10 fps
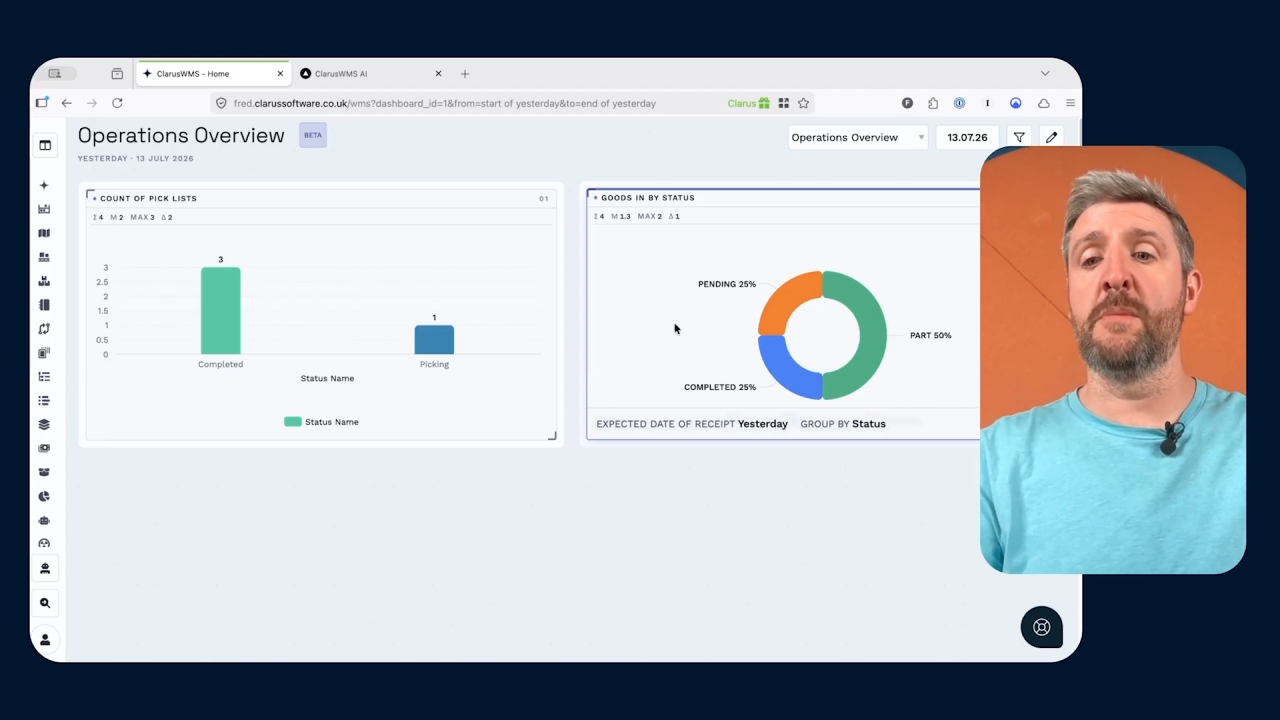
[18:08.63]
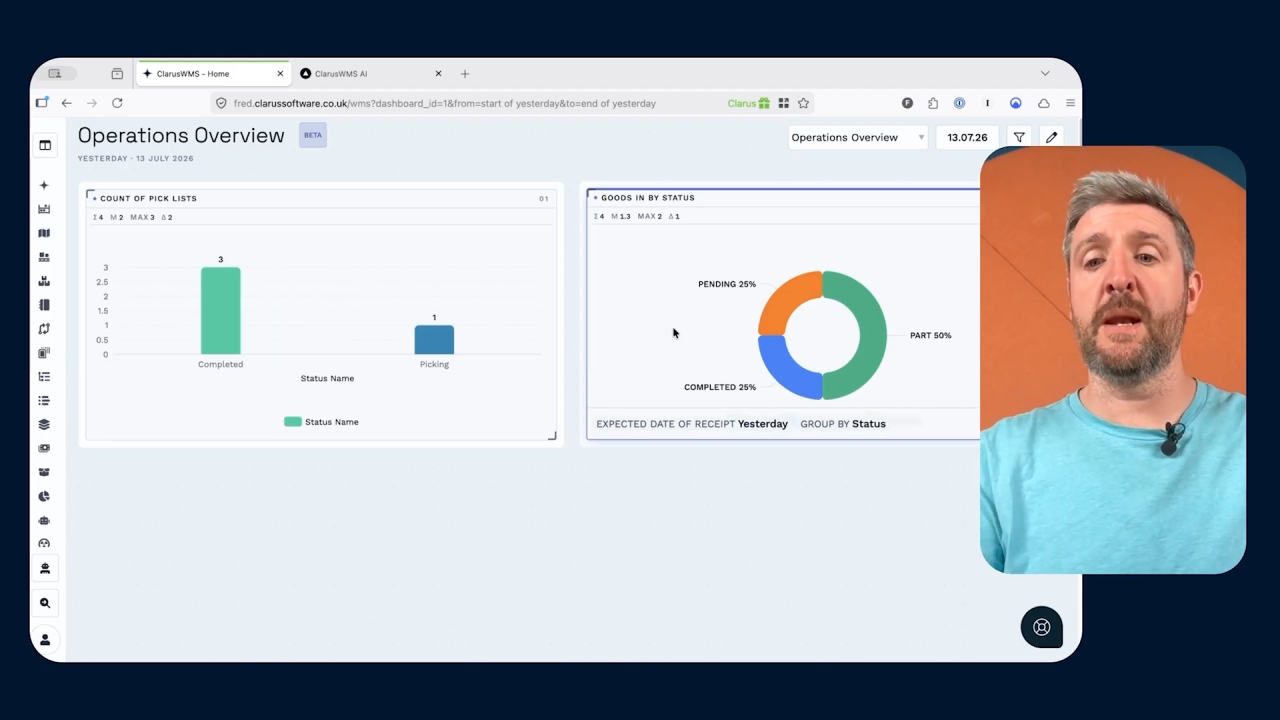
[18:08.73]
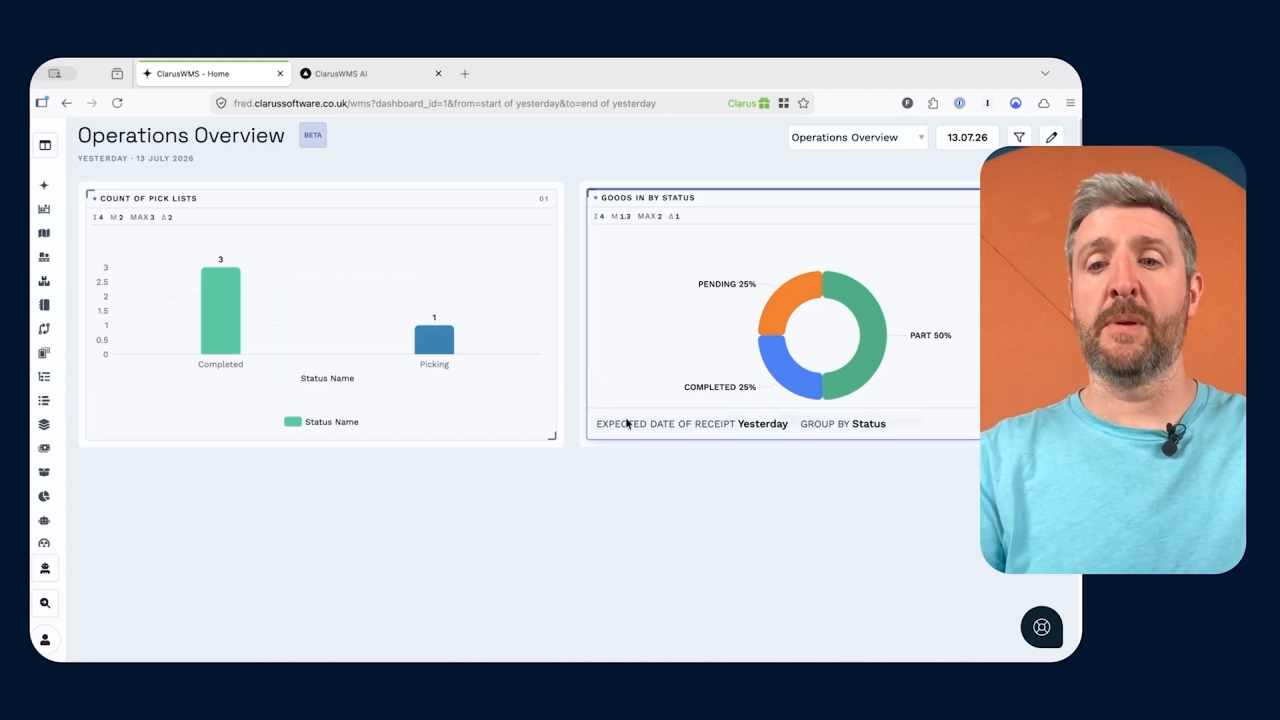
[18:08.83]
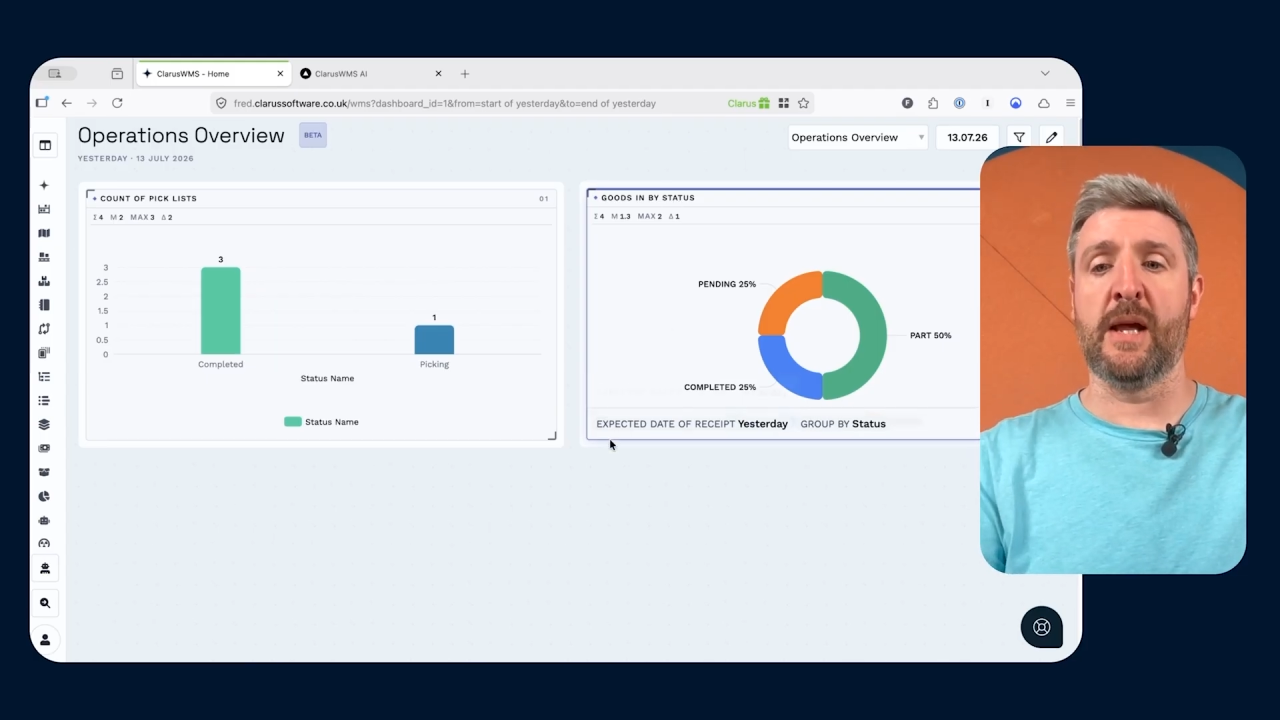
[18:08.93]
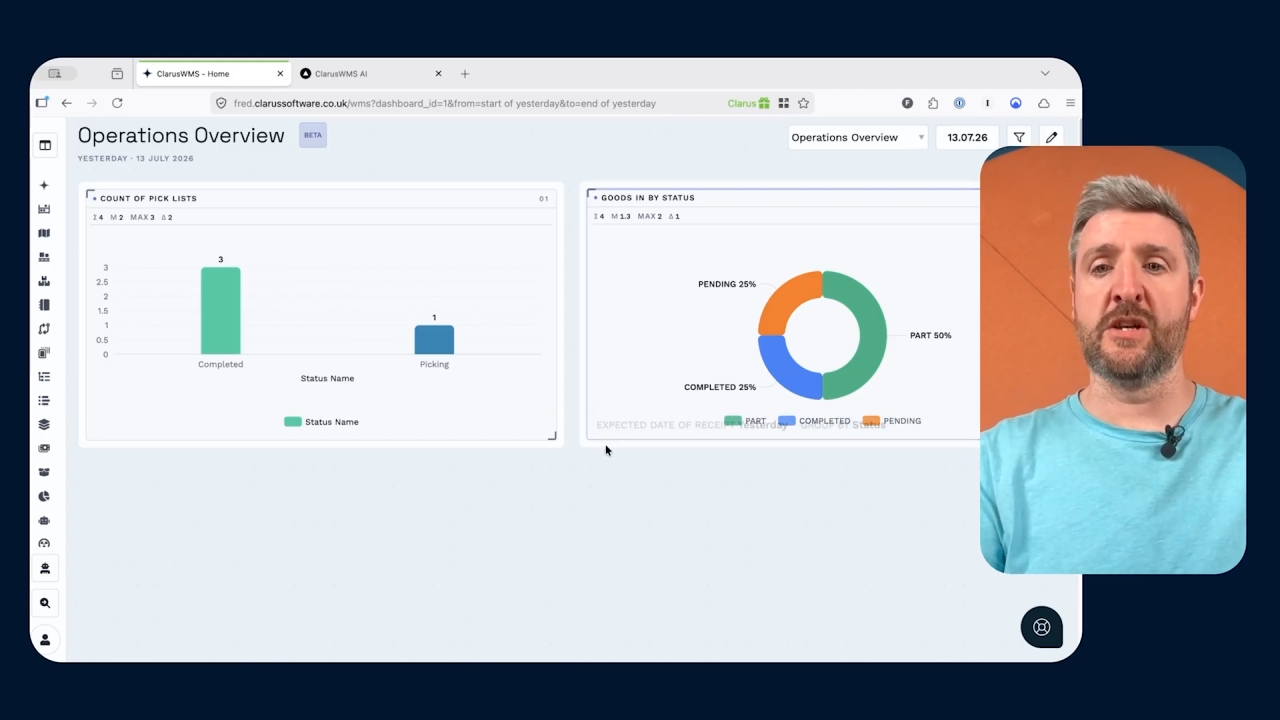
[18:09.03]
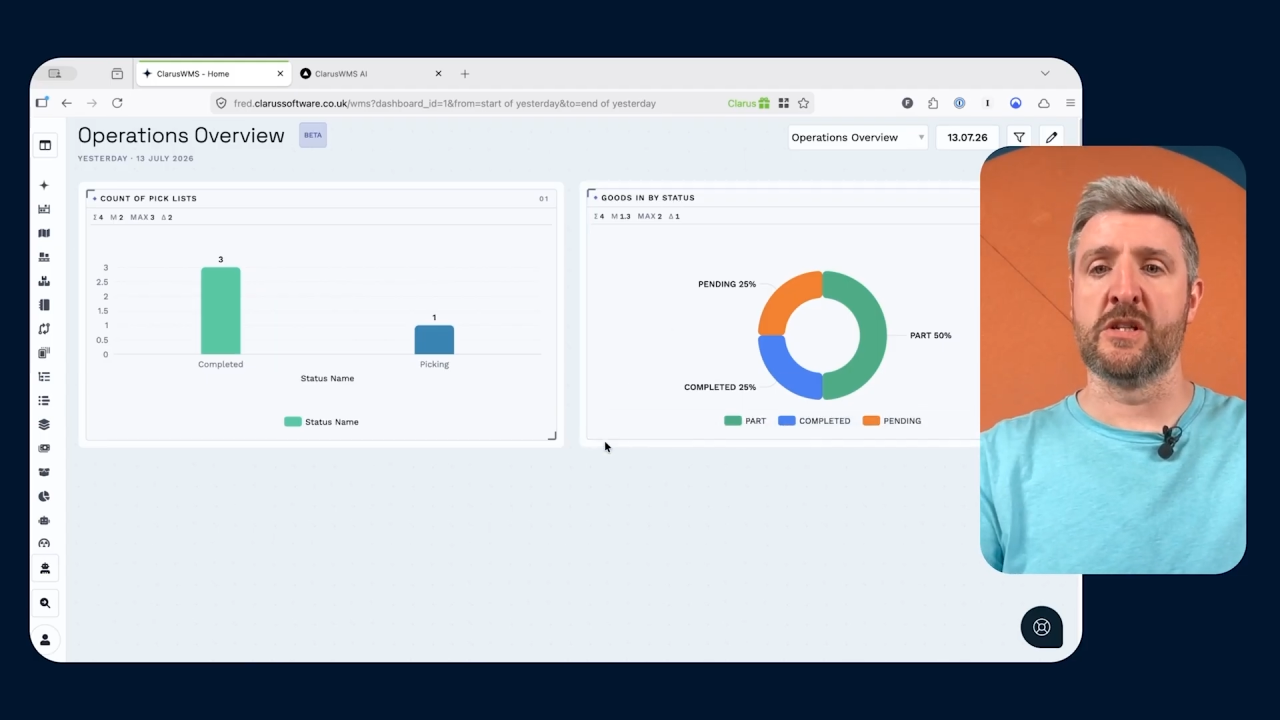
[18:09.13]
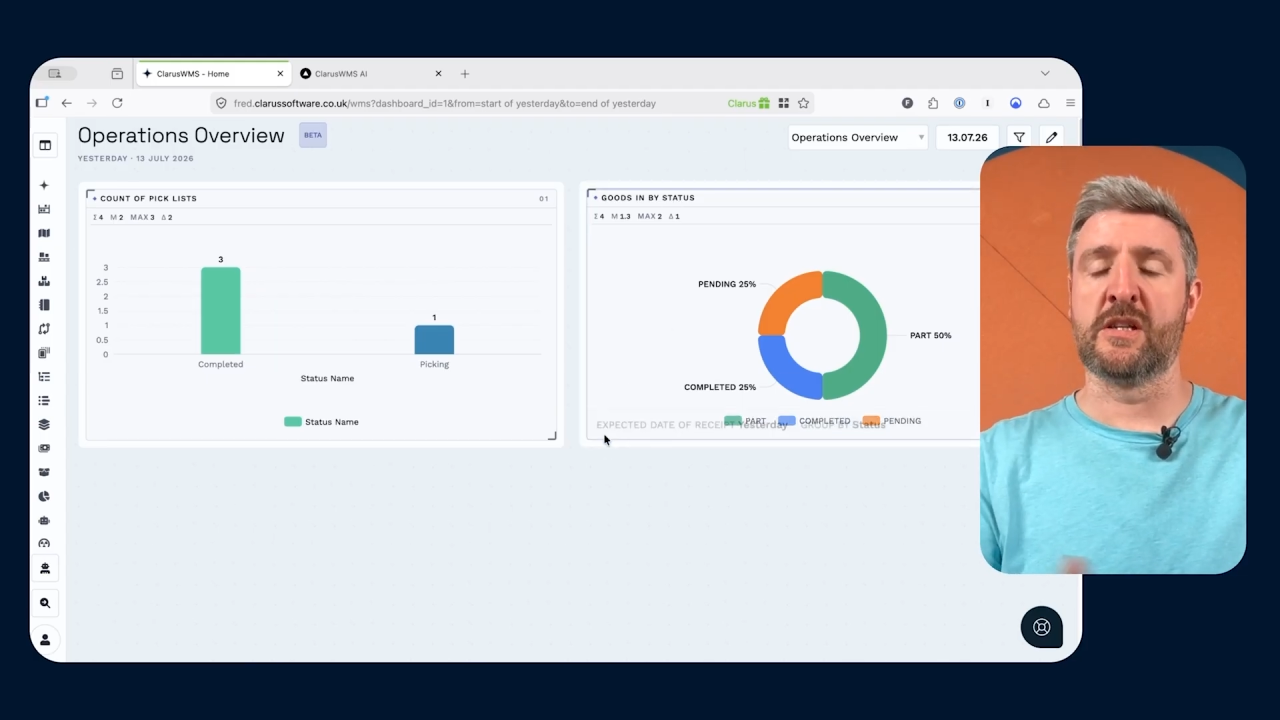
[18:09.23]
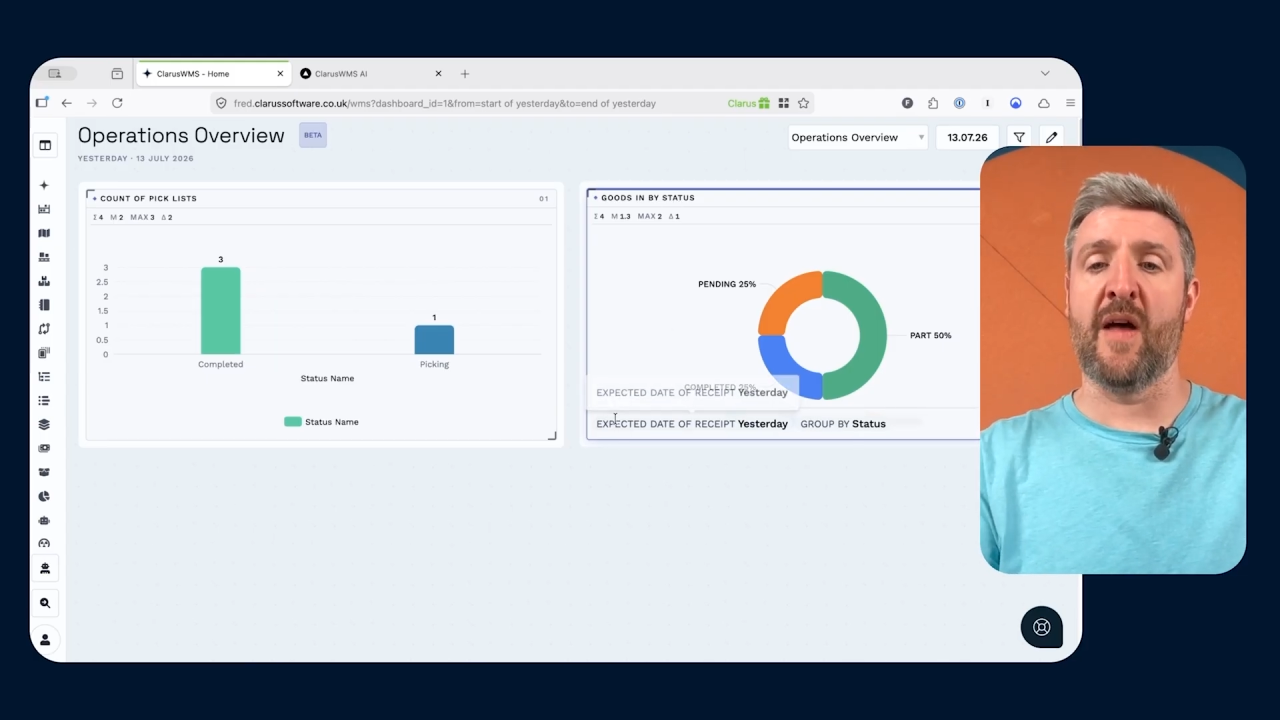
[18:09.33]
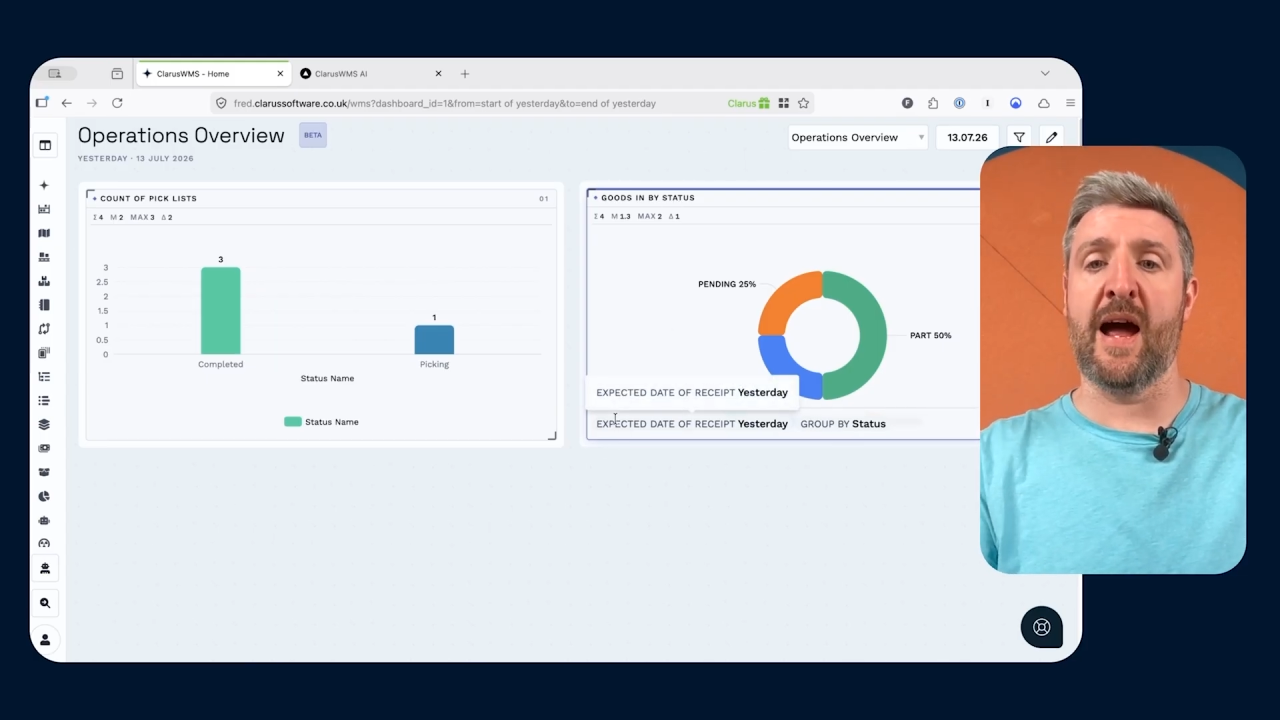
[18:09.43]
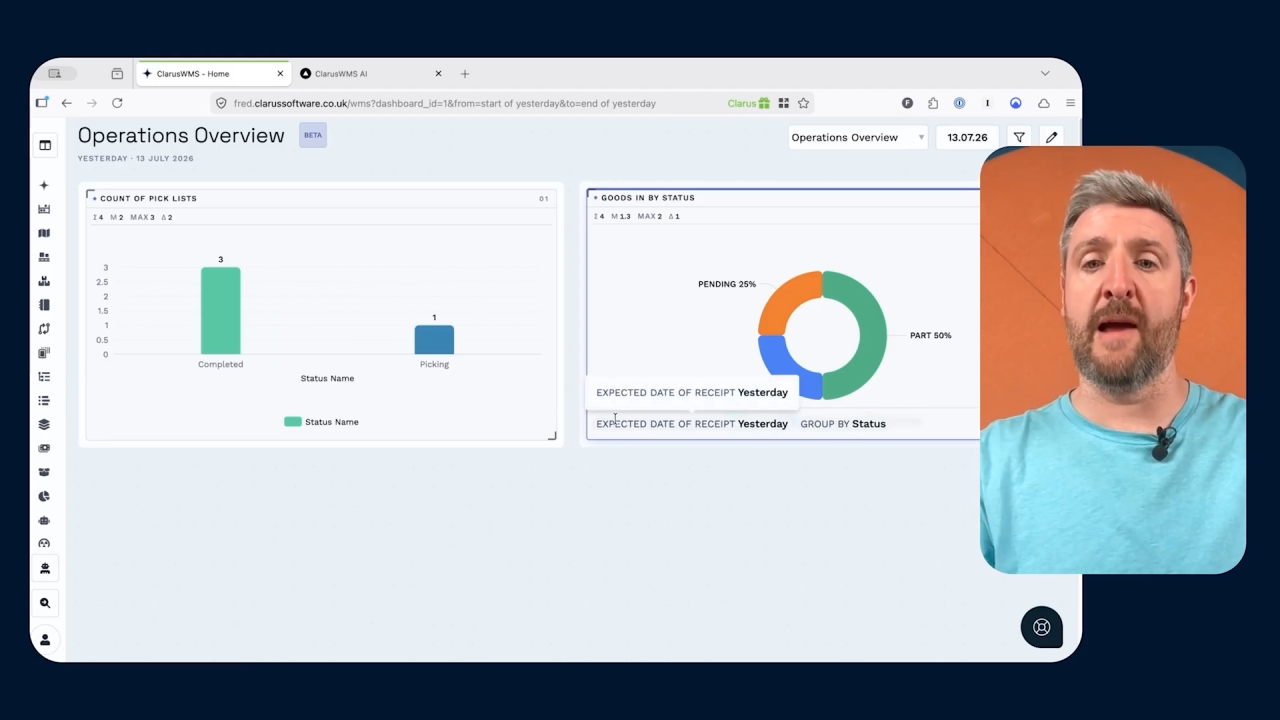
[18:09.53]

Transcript: manipulations to that.